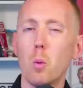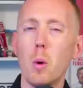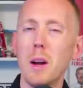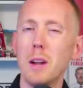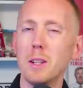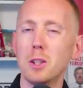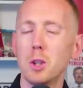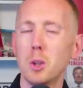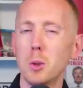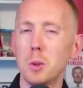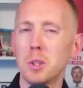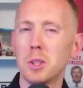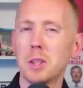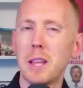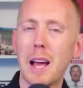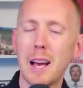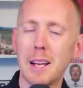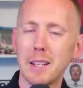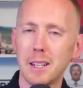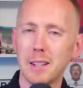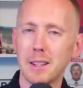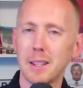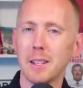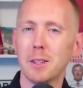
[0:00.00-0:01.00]
But where do you
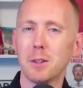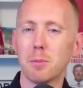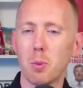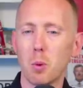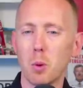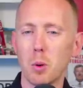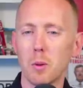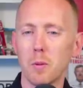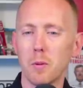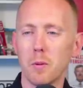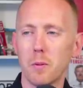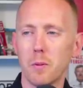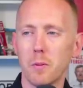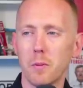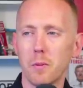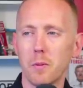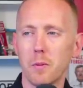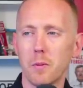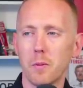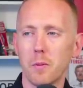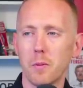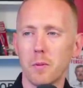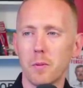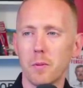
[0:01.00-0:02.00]
stand at this point?
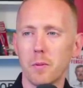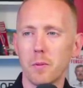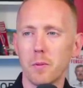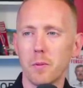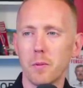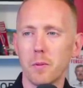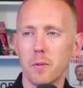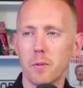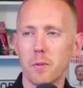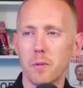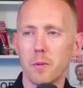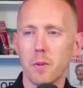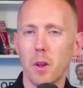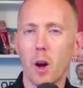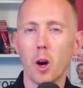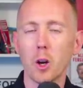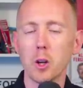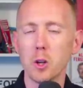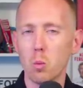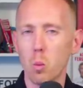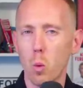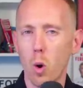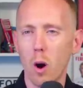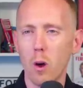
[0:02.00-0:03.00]

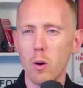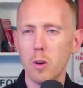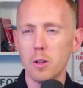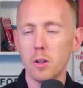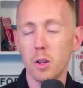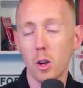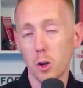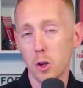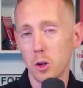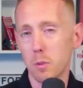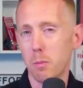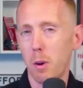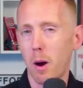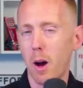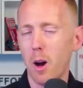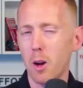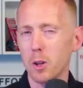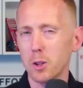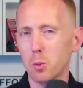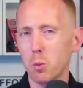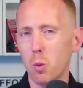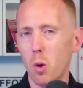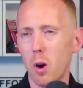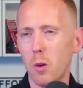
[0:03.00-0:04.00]
Are you worried? Are you
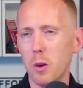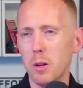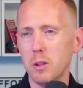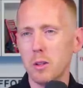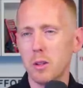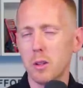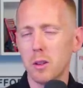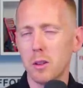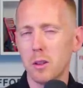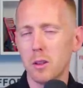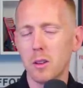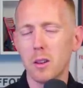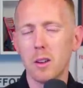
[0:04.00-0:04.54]
past worried?